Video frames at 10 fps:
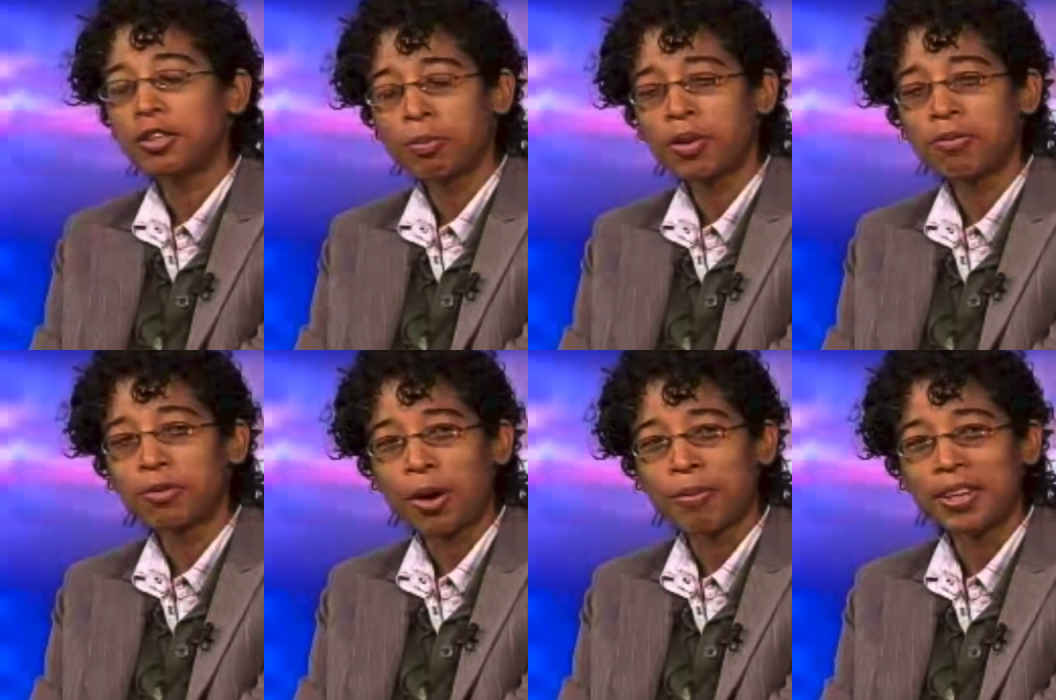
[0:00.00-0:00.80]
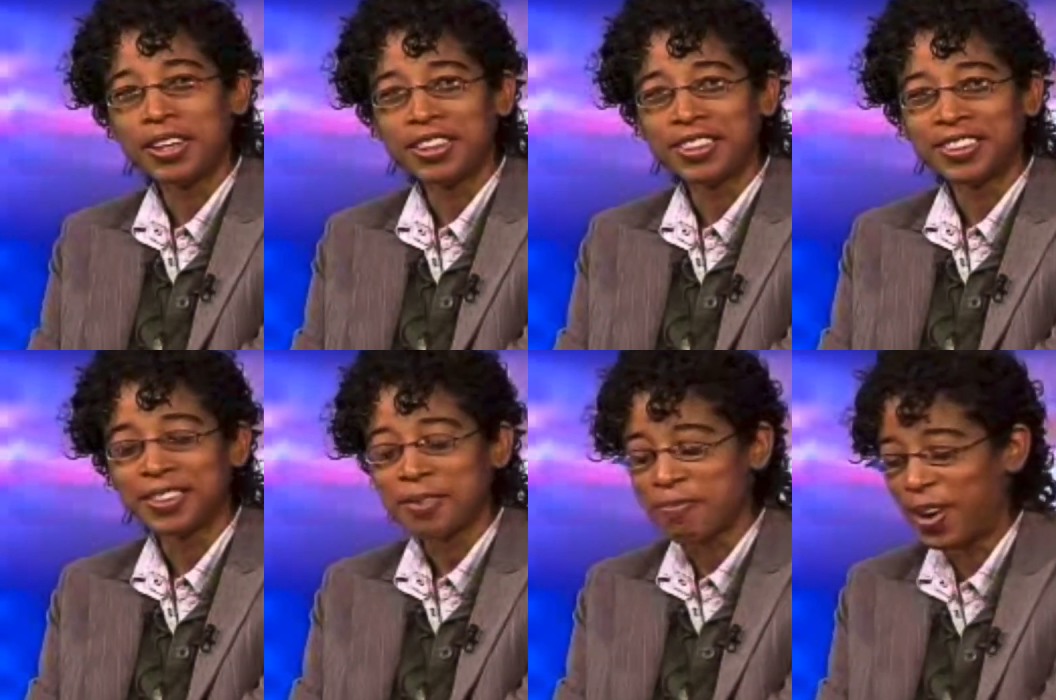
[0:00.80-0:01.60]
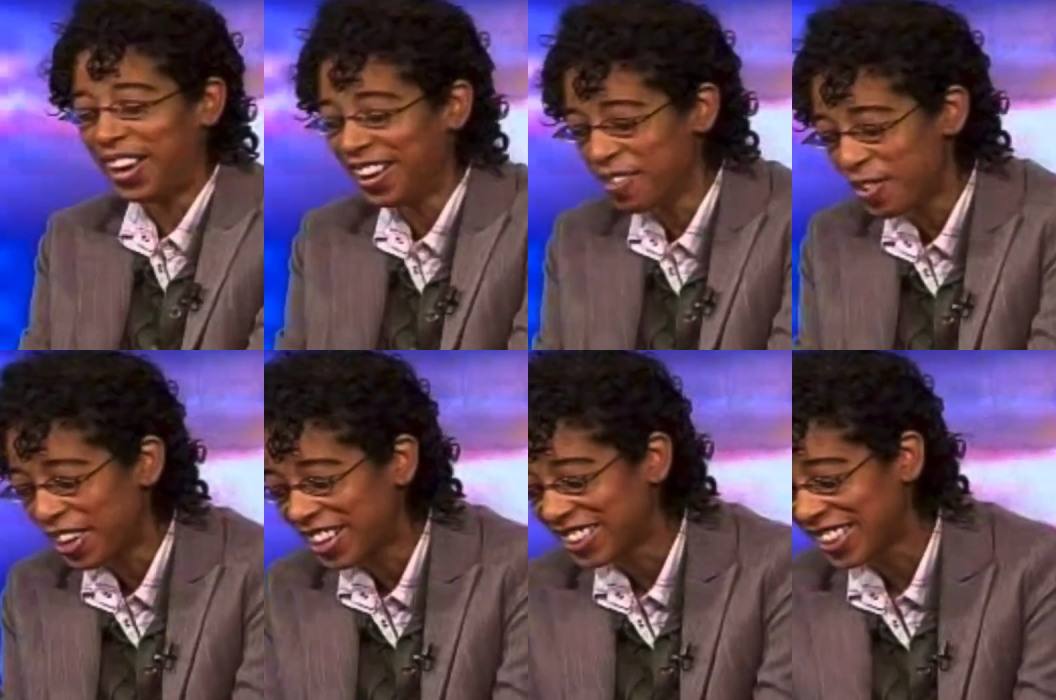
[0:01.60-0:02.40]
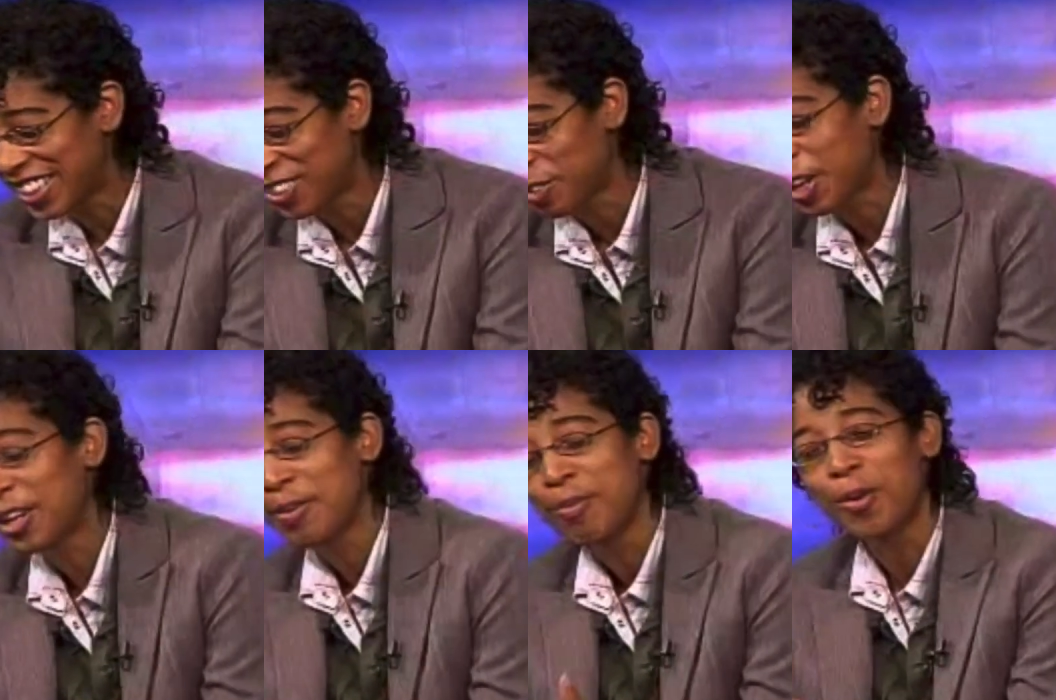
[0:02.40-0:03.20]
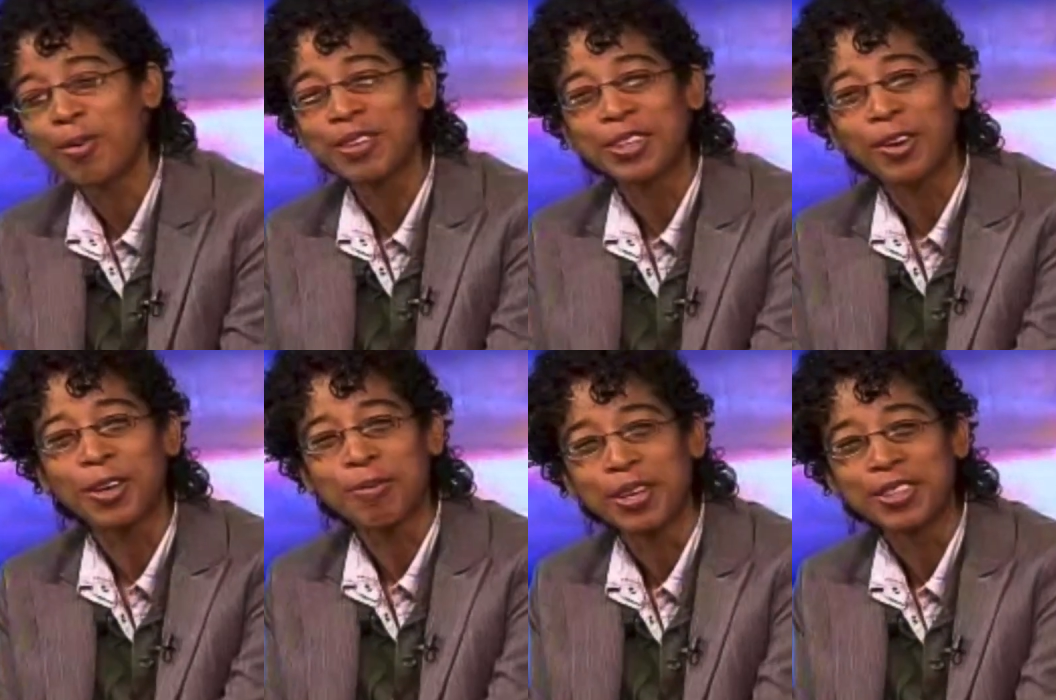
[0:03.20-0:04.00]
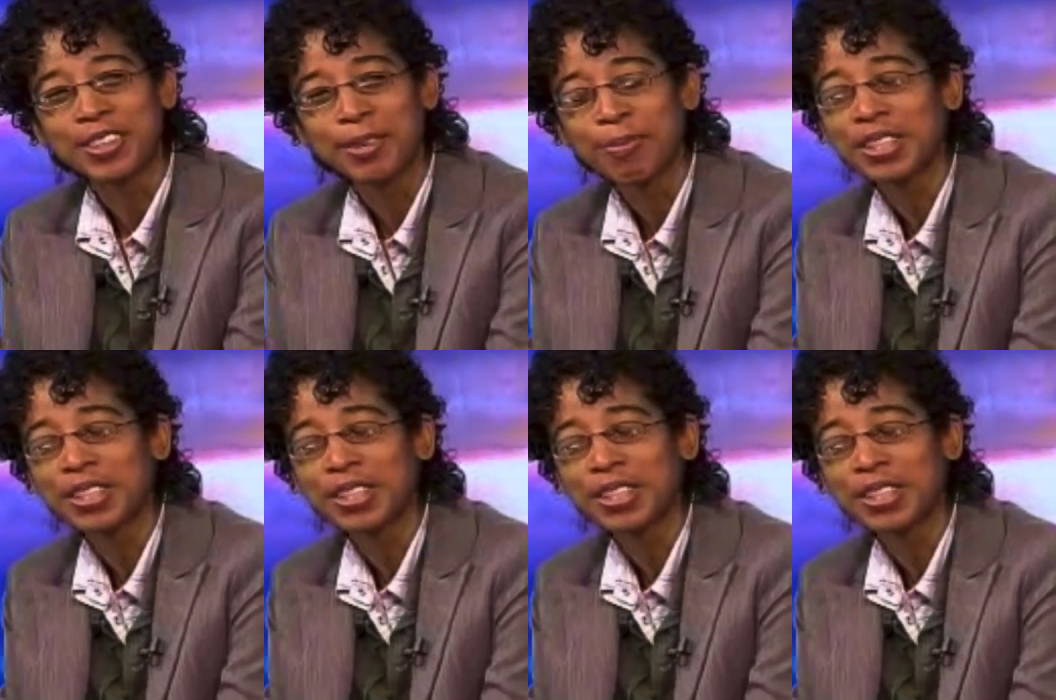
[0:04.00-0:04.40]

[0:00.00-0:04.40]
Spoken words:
a little bit of drama in it, but it's really more of a documentary.